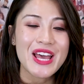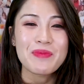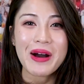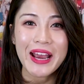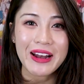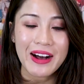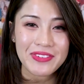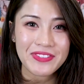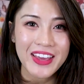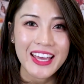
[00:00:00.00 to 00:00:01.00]
it might
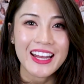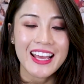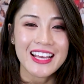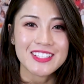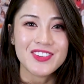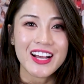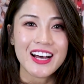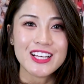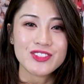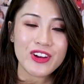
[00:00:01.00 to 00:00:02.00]
not fit.
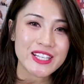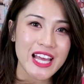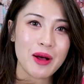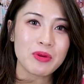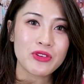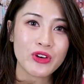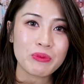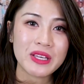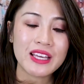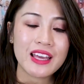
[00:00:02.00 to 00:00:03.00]
Because for example, for
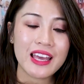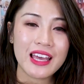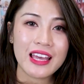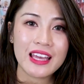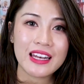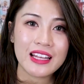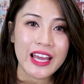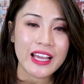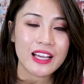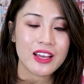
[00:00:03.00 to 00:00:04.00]
me in
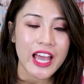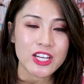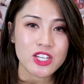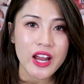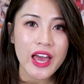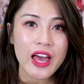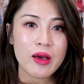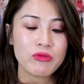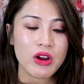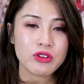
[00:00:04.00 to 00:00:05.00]
like
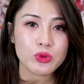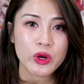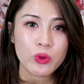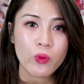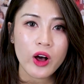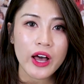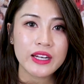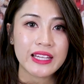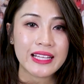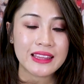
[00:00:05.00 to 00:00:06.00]
H&M, Forever
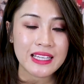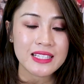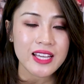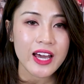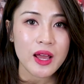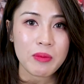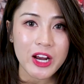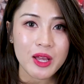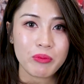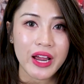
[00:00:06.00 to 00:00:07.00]
21, like these kind of
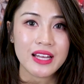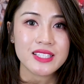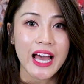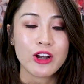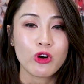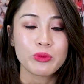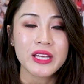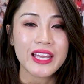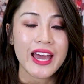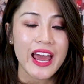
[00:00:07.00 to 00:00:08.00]
American brands, I
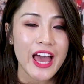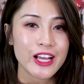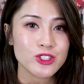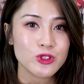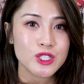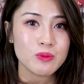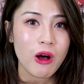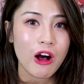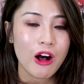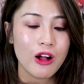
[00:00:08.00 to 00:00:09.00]
normally get extra
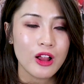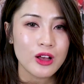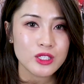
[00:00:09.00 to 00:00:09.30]
small,